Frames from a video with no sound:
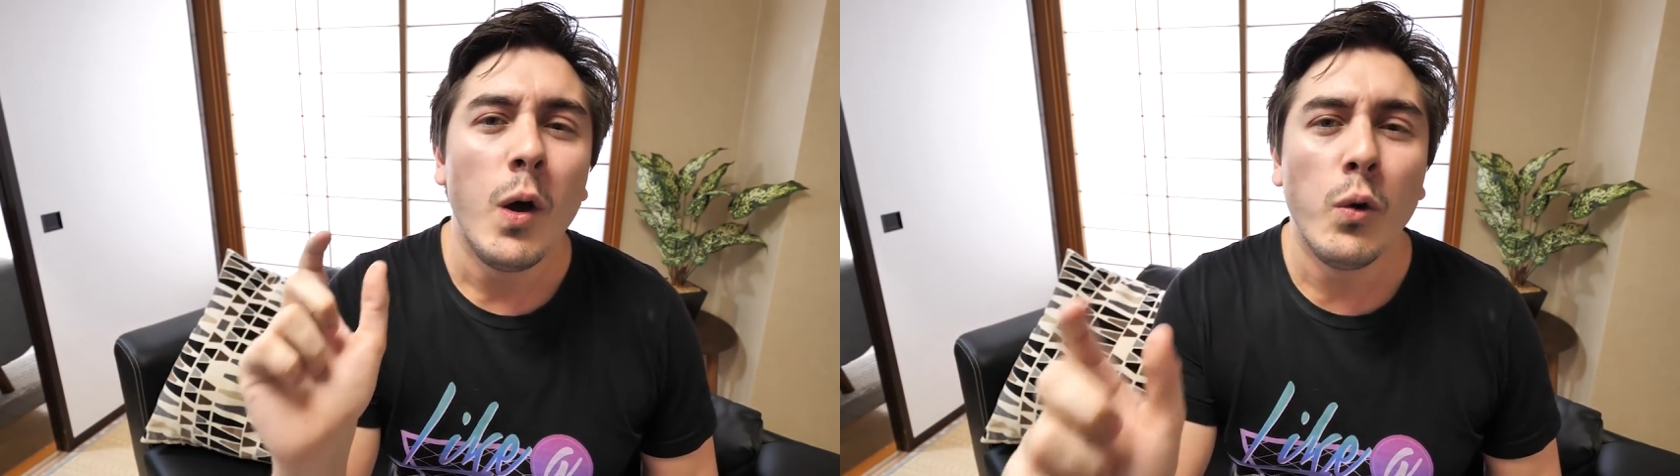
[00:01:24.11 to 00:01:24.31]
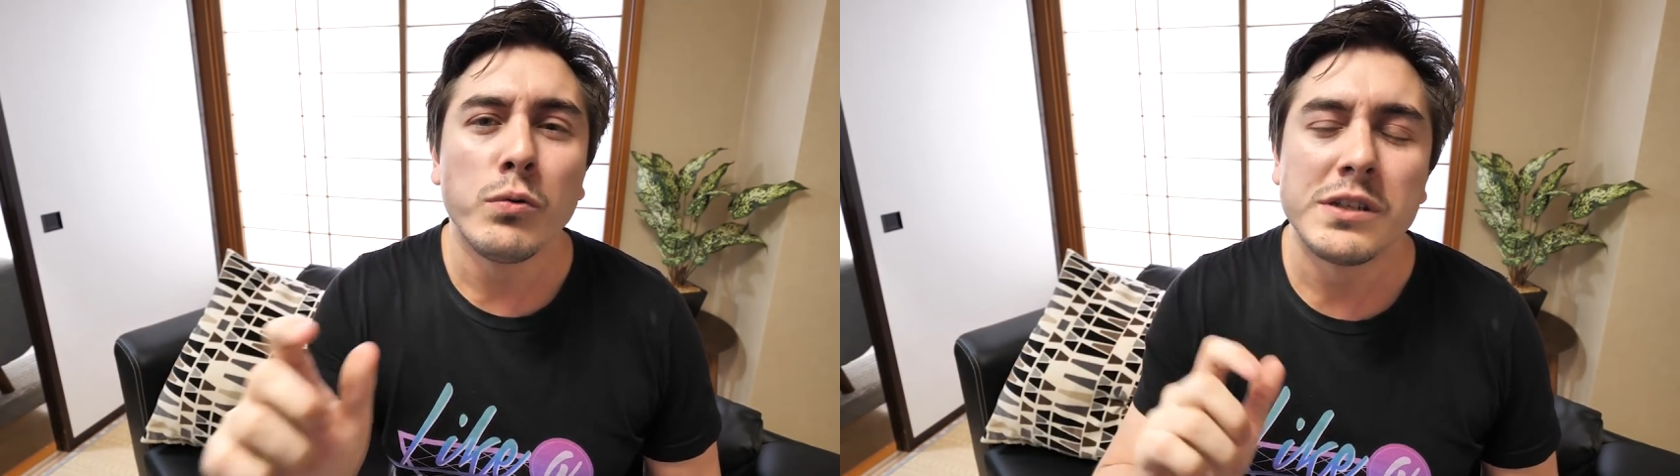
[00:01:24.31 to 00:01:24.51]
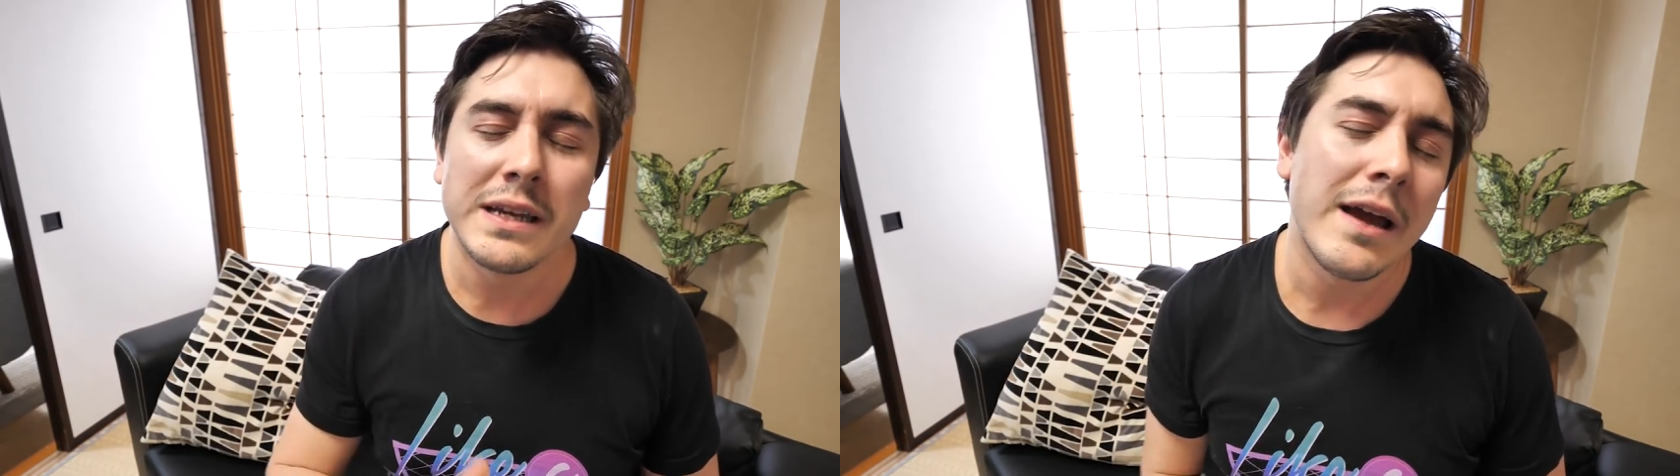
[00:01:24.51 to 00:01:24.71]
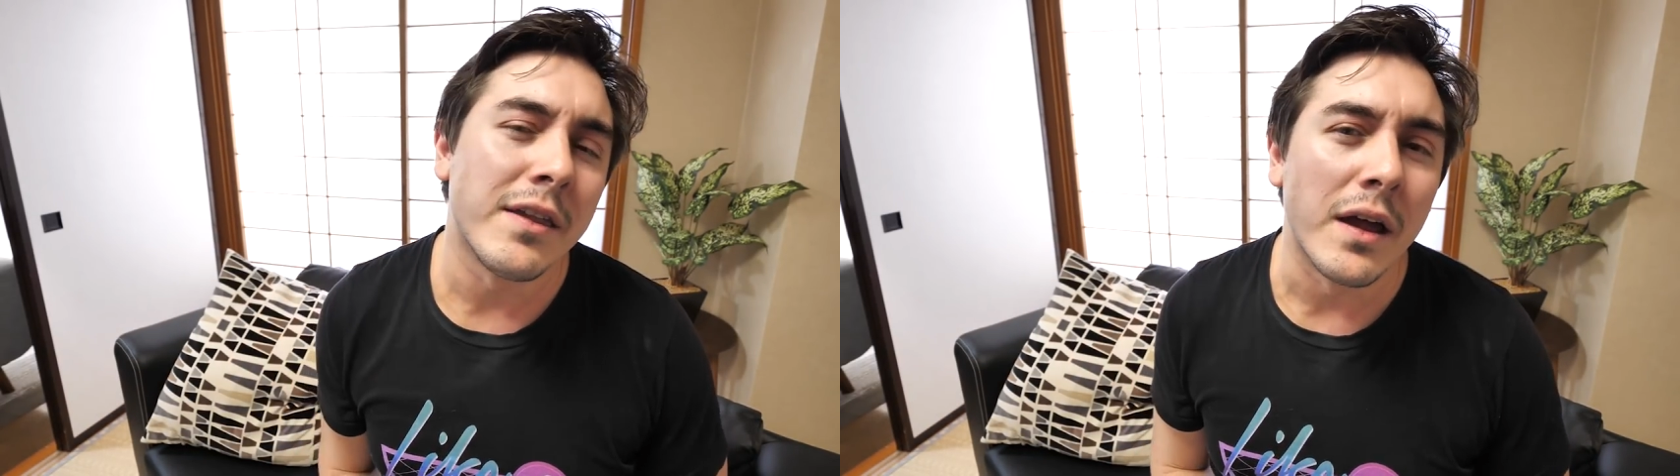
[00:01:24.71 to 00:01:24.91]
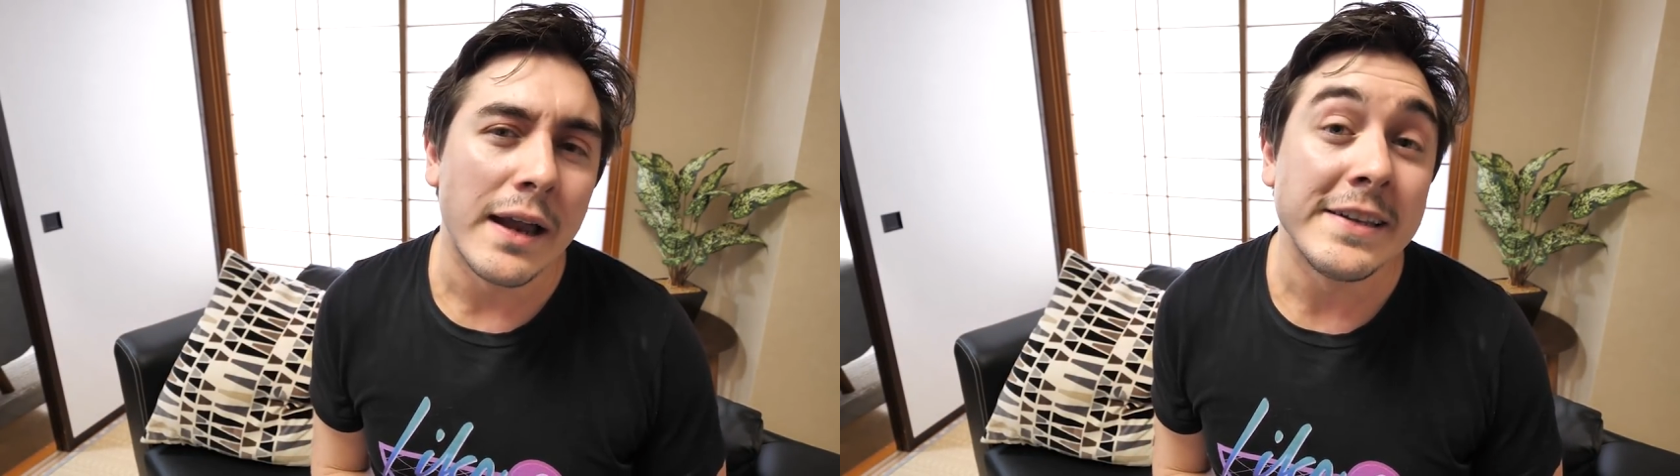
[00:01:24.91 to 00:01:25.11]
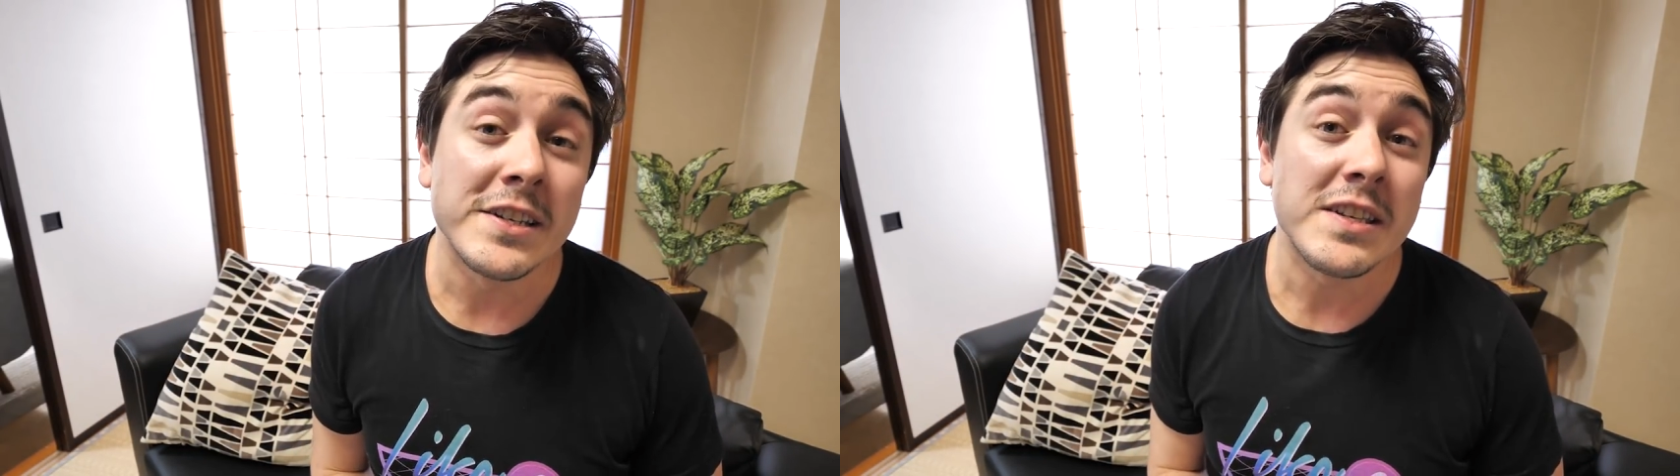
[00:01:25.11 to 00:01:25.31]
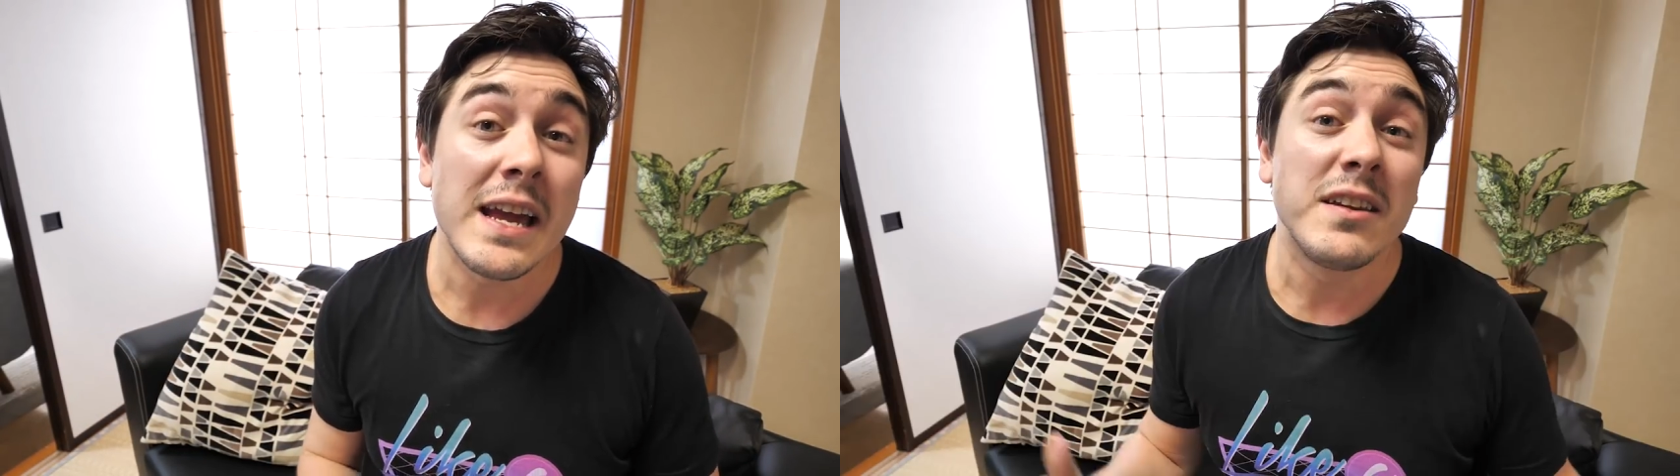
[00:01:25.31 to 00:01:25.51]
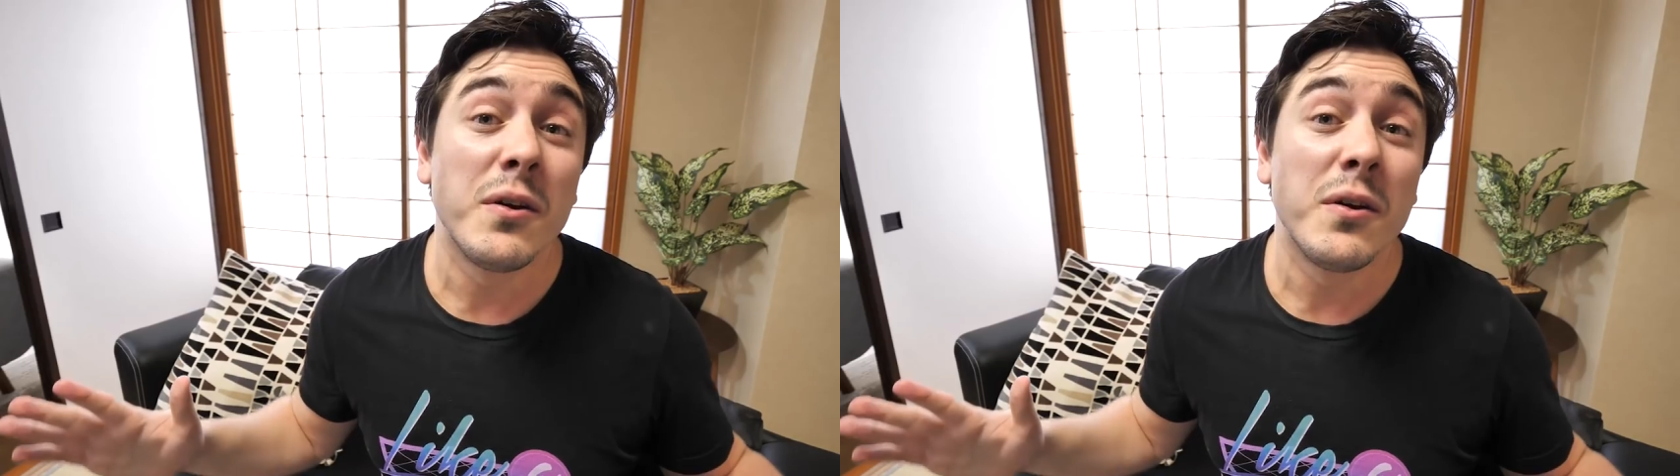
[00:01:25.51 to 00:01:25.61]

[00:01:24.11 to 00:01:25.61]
altogether and instead